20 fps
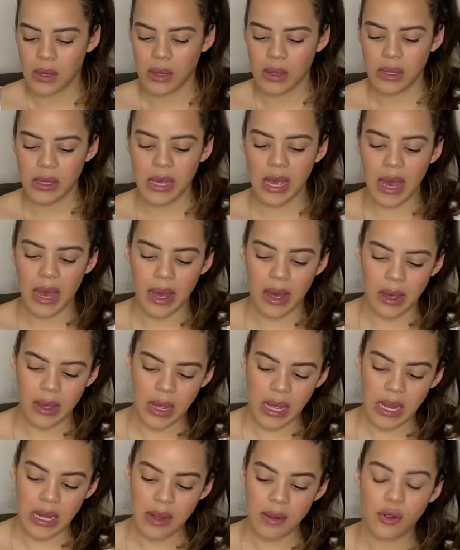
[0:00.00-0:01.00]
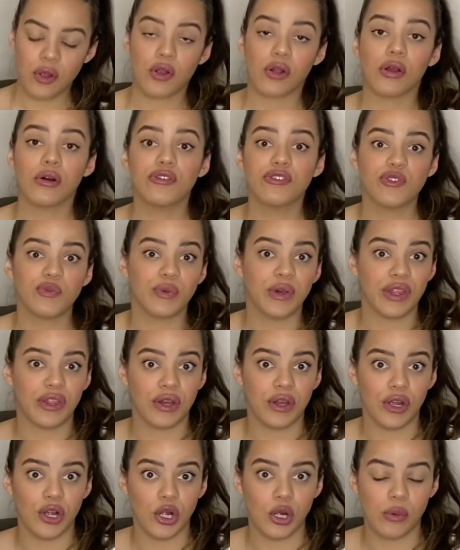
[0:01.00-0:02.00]
yeah, and it grows with
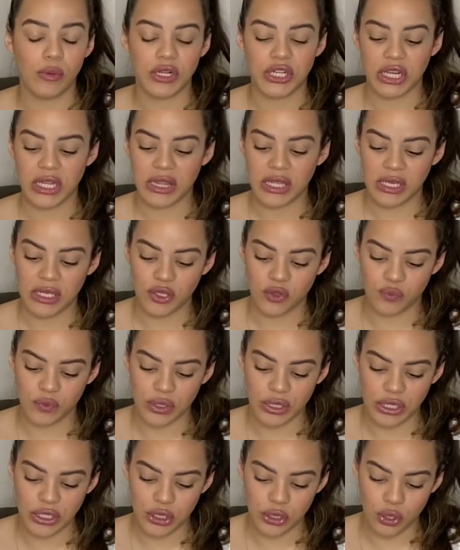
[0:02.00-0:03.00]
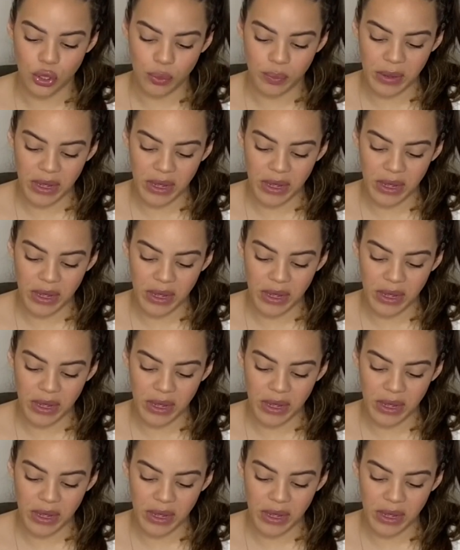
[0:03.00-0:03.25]
her, which I think is really dope.